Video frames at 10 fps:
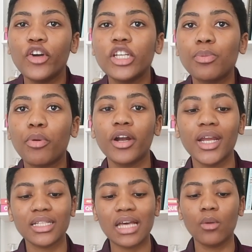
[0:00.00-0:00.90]
first
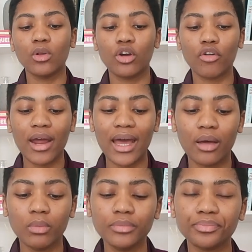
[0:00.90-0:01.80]
product I will
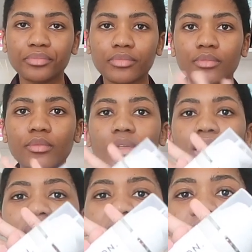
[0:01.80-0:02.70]
grab
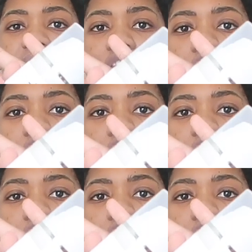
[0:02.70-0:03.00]
is this